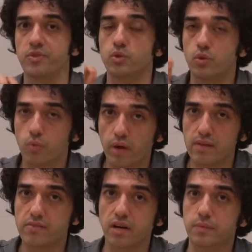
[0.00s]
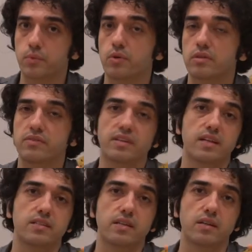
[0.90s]
to a waveguide port of an
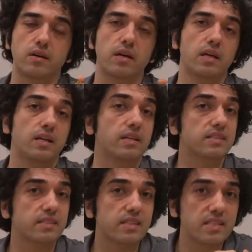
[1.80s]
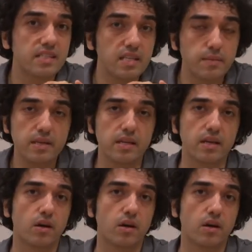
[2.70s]
antenna less than a dB,